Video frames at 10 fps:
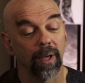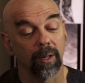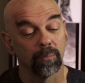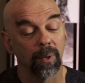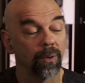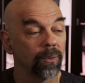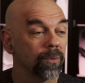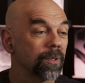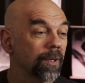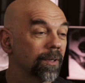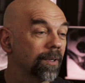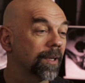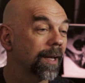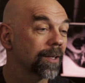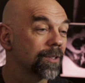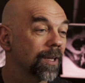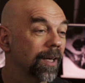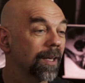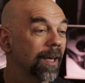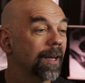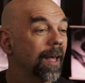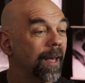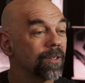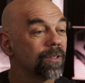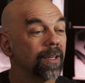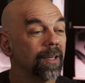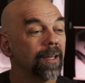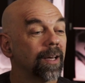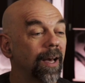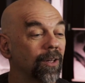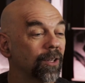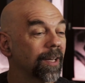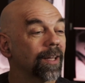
at bones and the next day at heads. I look at